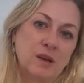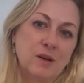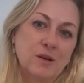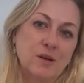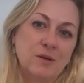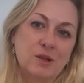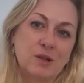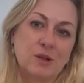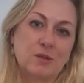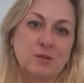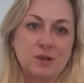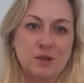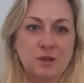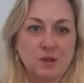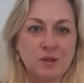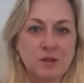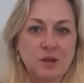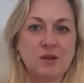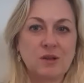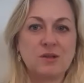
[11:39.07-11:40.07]
oh, she was
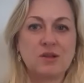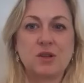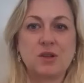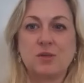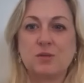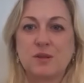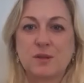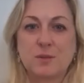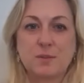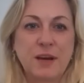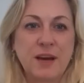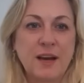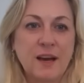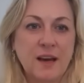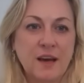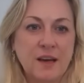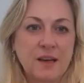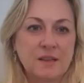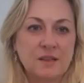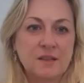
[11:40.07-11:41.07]
good and she was
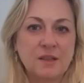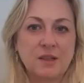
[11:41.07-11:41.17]
bad,